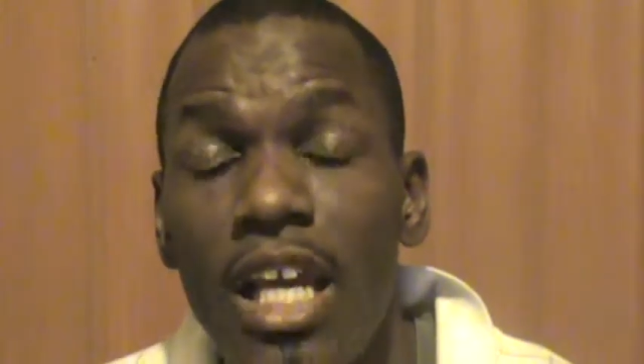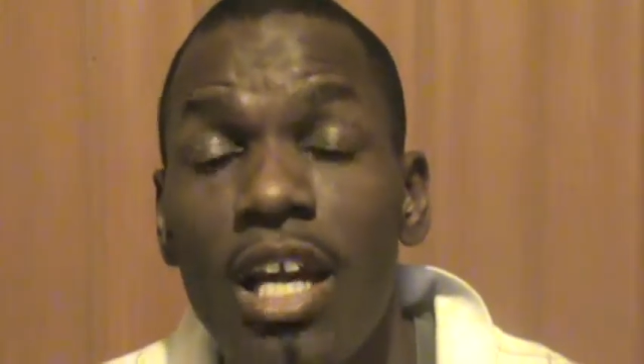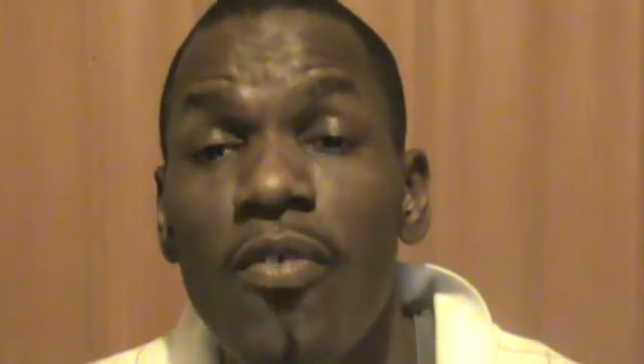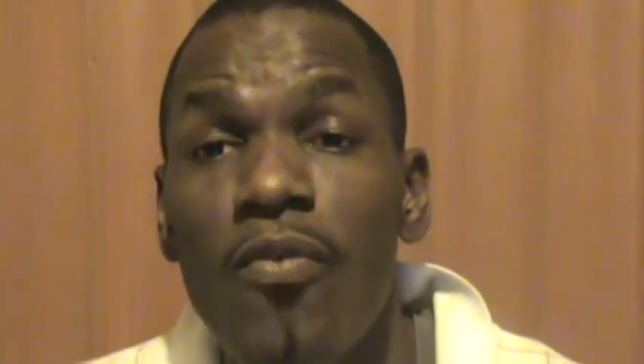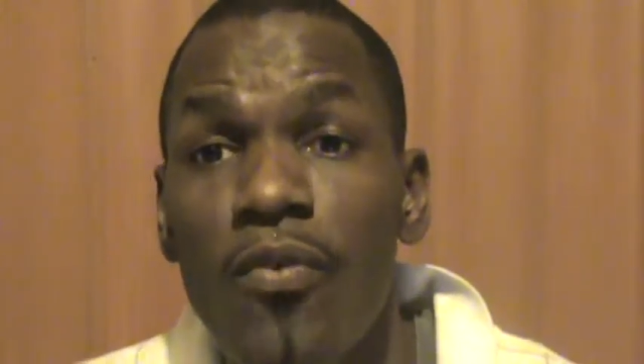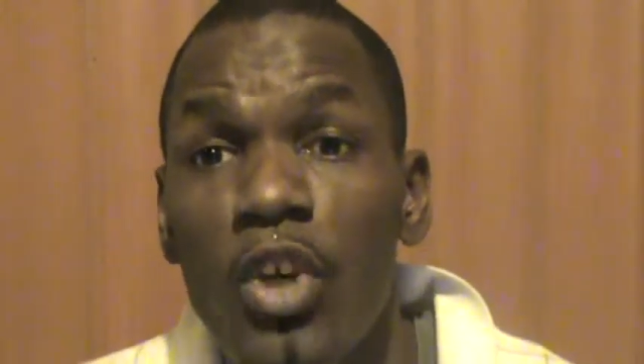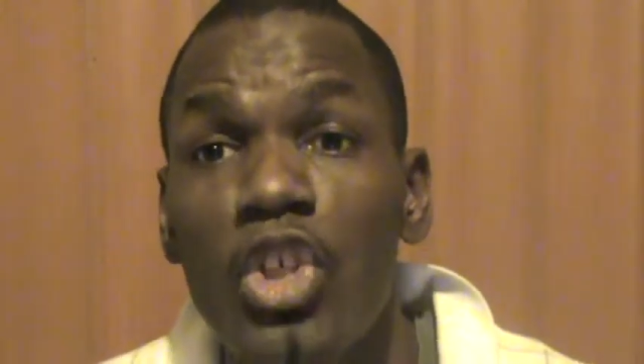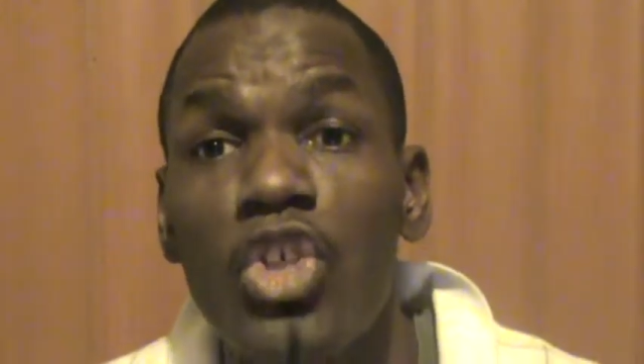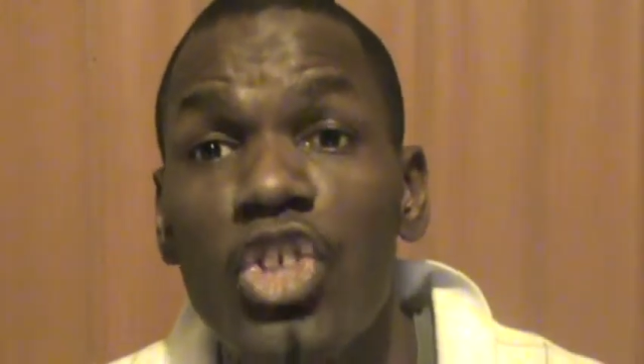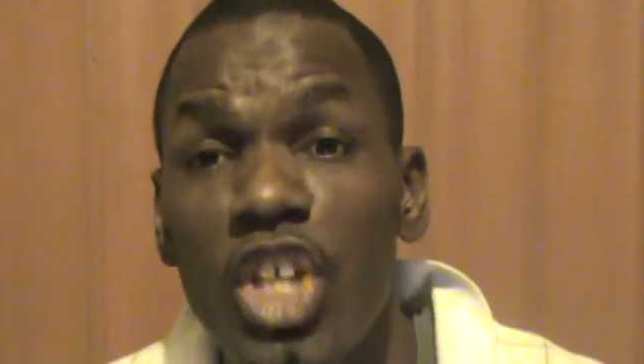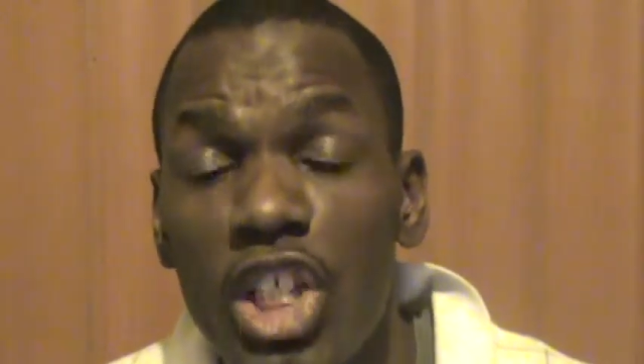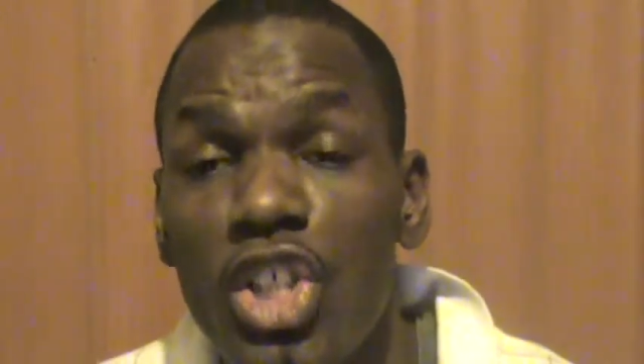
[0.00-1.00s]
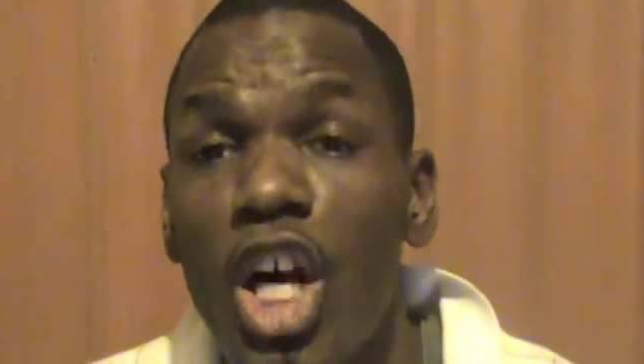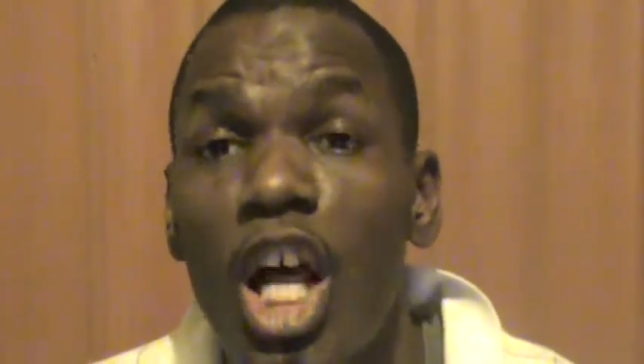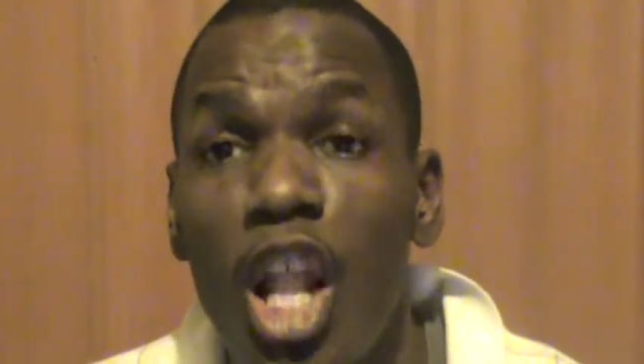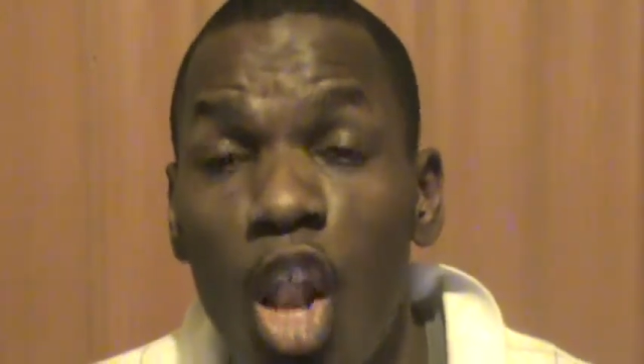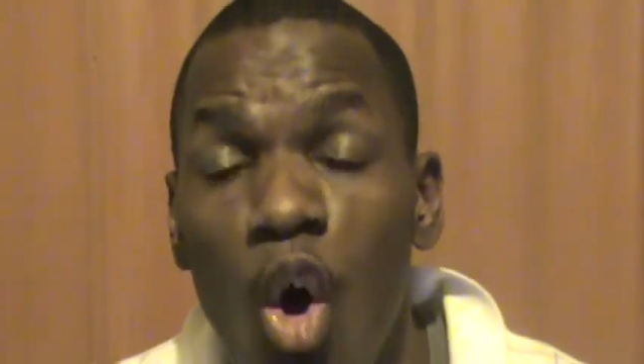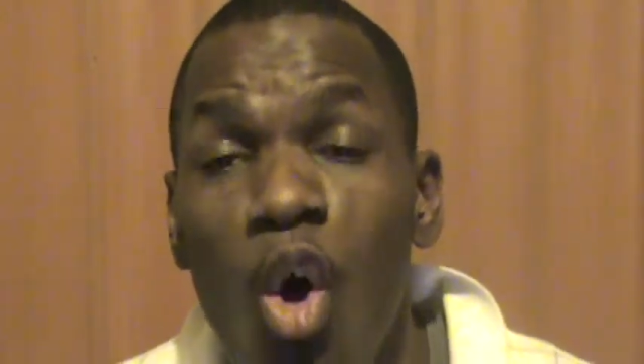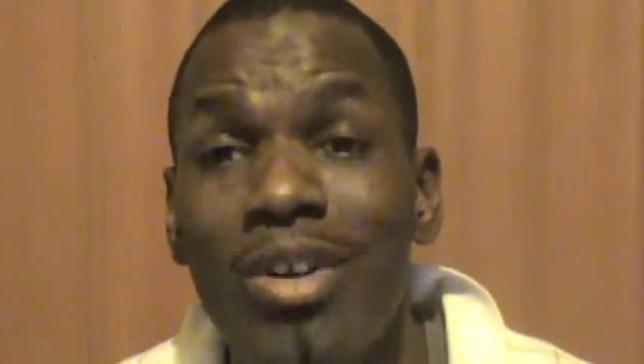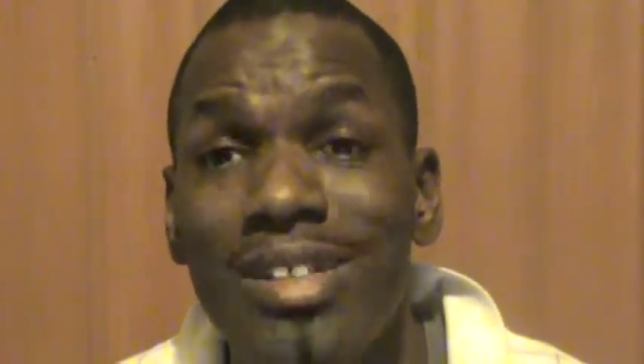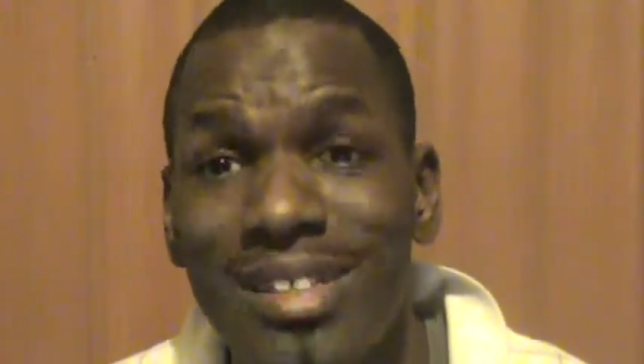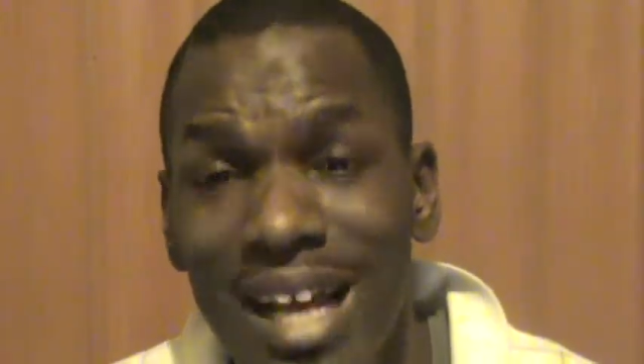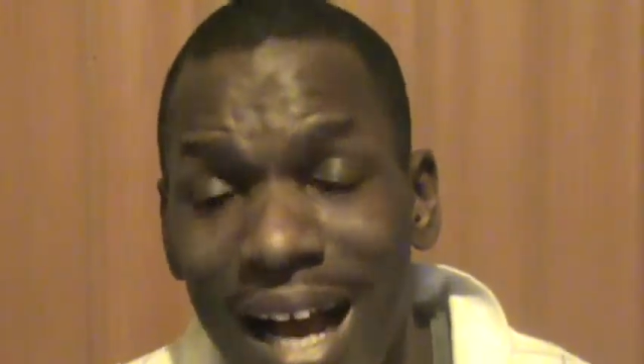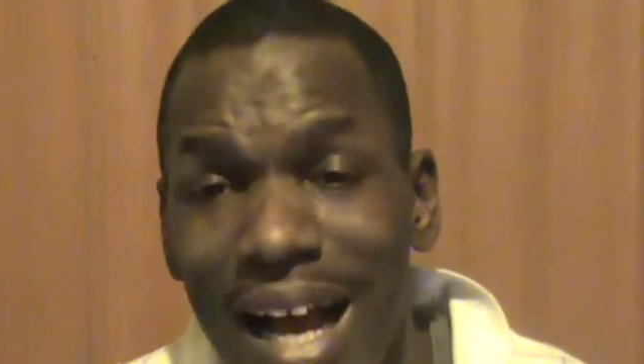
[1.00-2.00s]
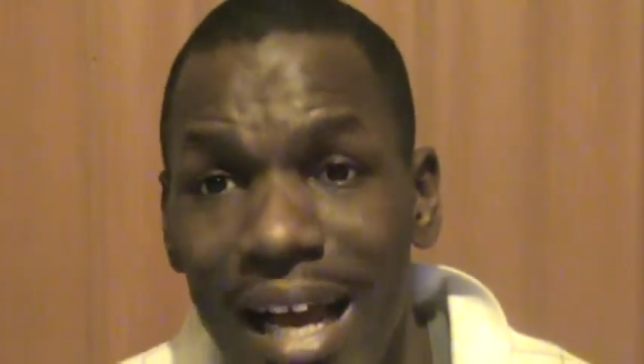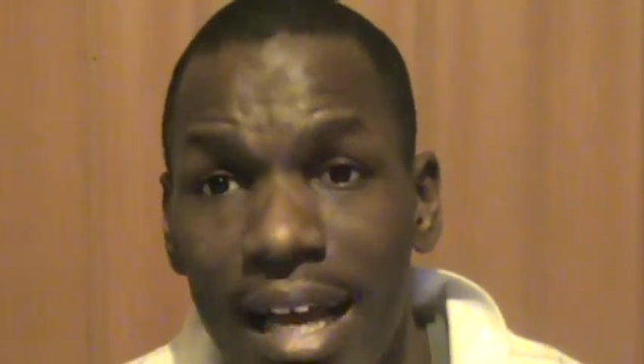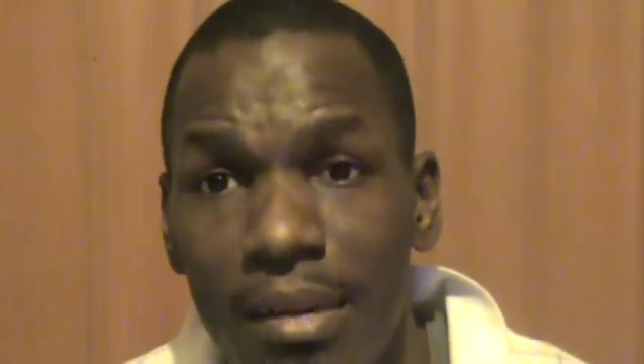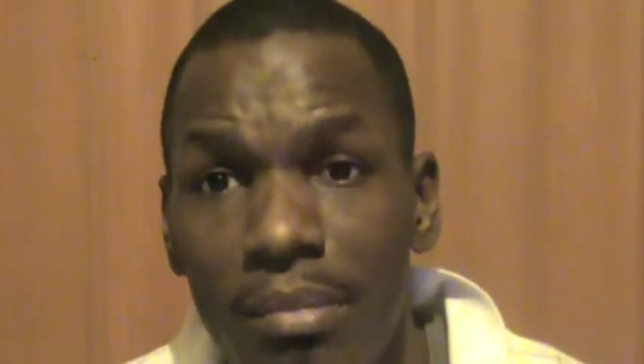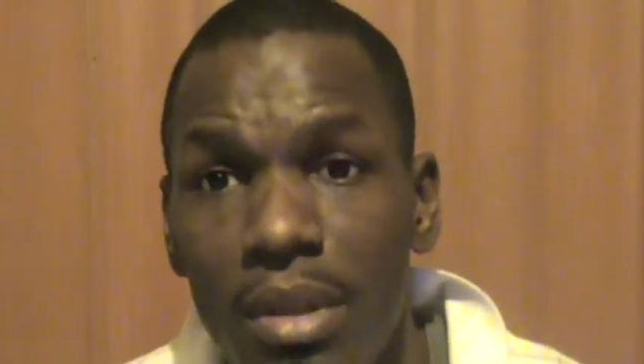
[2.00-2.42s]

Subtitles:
for such a long time.